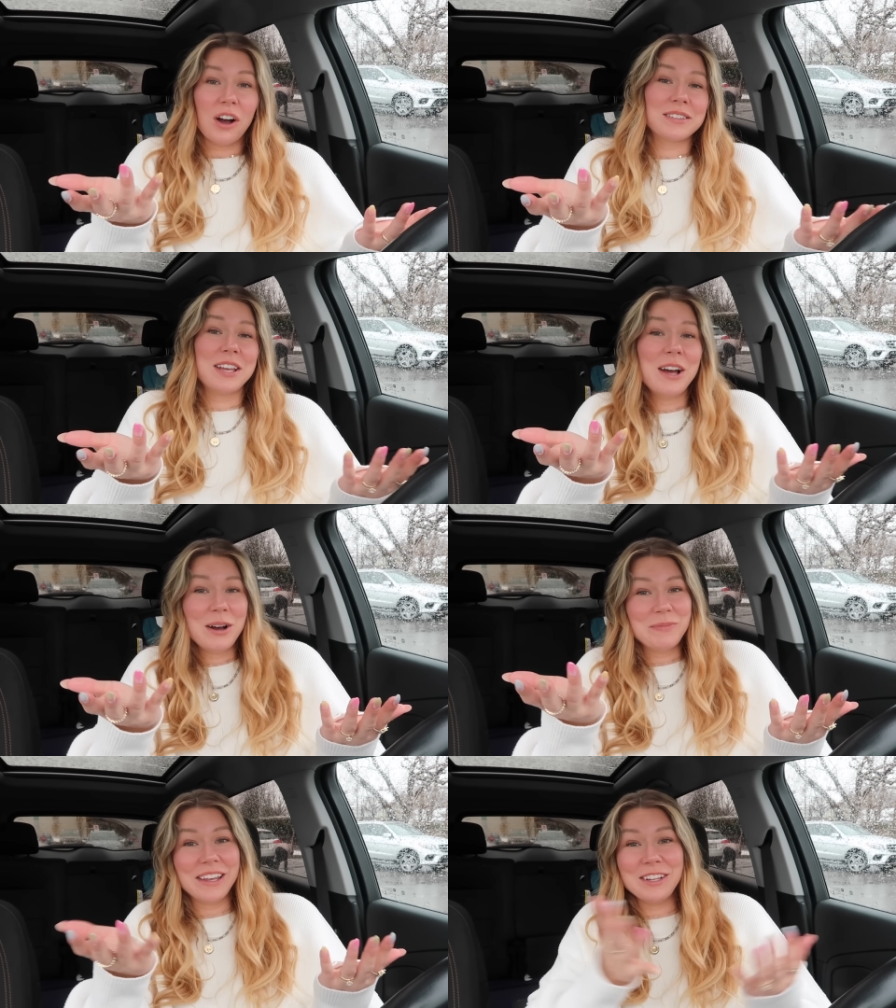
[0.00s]

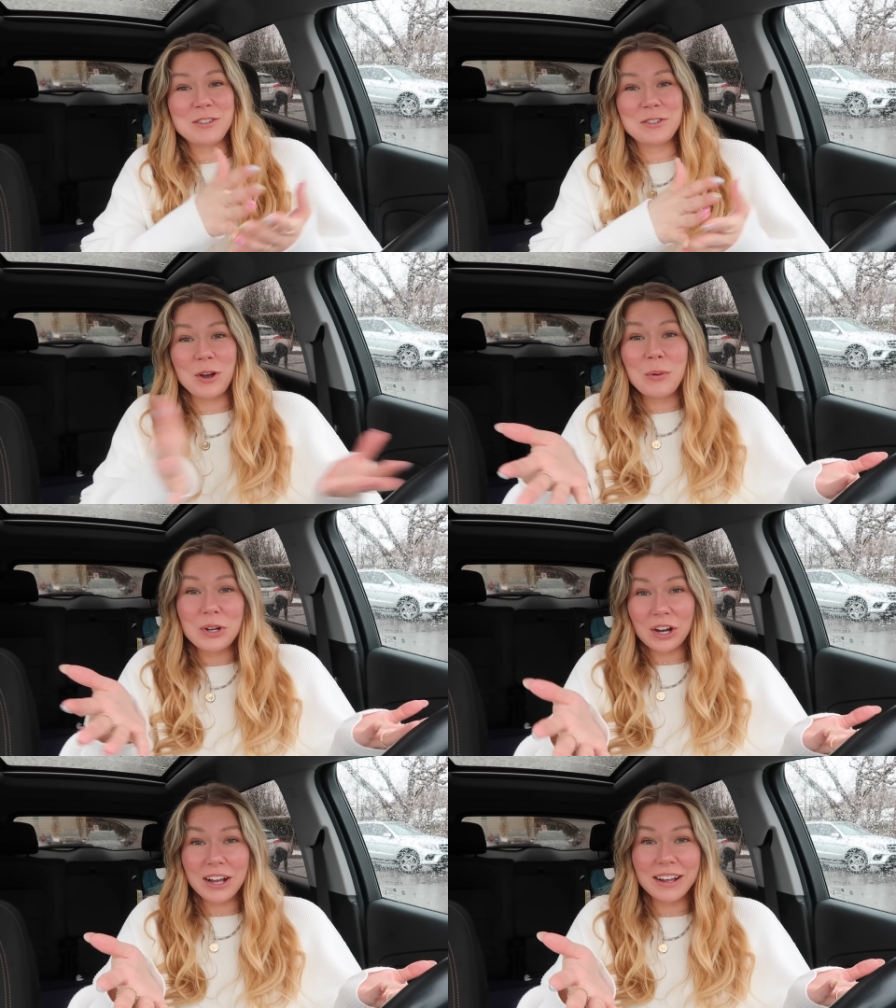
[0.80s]
awesome. He's so
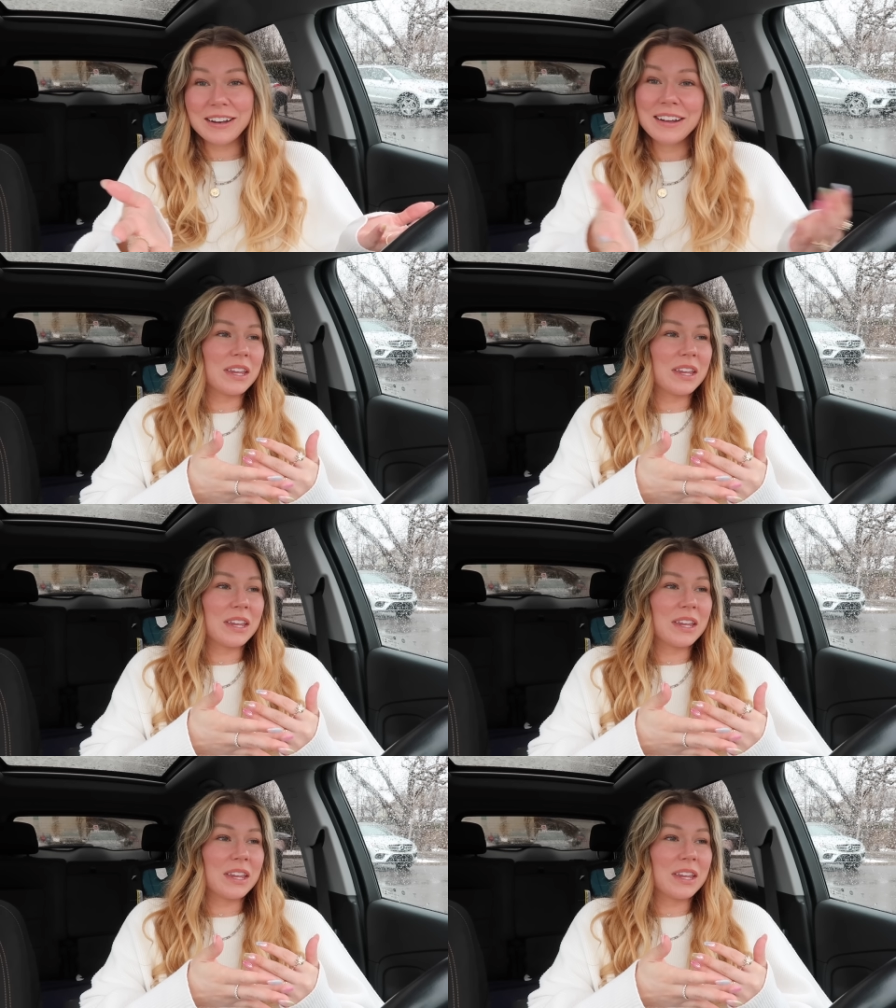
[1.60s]
good.